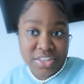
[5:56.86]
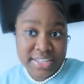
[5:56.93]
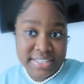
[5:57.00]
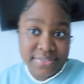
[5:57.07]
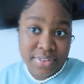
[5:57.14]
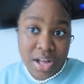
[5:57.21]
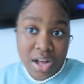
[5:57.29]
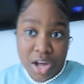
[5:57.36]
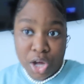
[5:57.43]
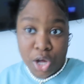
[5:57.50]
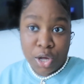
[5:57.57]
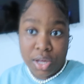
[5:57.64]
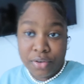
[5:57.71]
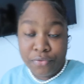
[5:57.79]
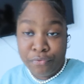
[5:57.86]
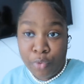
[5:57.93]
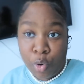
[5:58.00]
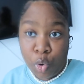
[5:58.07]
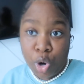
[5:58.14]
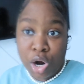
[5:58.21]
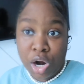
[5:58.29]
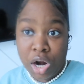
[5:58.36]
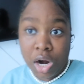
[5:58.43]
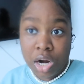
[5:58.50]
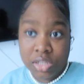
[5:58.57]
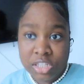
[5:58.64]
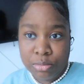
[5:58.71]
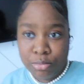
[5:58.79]
this vlog
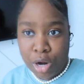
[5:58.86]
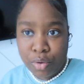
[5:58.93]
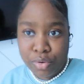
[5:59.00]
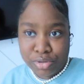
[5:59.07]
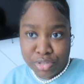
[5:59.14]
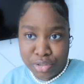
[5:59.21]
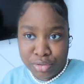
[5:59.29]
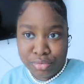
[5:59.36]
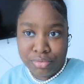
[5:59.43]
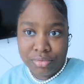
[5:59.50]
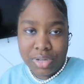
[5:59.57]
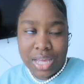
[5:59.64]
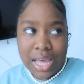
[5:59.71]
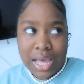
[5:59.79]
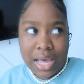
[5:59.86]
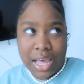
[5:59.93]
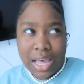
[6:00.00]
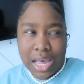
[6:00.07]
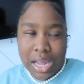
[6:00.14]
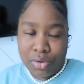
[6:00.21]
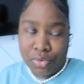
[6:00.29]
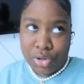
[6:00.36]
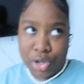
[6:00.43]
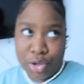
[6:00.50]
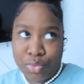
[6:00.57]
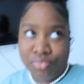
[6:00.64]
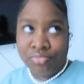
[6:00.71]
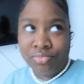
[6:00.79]
for tomorrow too i don't
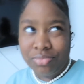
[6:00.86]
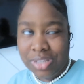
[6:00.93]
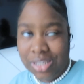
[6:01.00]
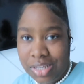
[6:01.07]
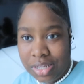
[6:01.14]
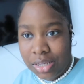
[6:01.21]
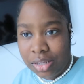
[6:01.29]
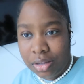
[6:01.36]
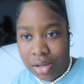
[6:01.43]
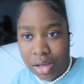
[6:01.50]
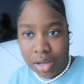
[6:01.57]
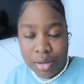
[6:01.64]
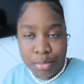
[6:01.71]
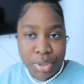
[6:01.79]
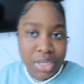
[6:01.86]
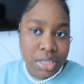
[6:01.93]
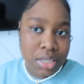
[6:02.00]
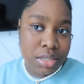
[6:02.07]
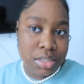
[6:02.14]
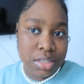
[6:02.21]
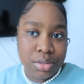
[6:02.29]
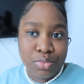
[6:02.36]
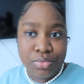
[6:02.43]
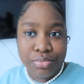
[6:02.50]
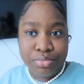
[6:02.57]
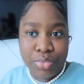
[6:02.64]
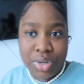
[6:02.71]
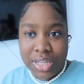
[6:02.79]
know yet um because well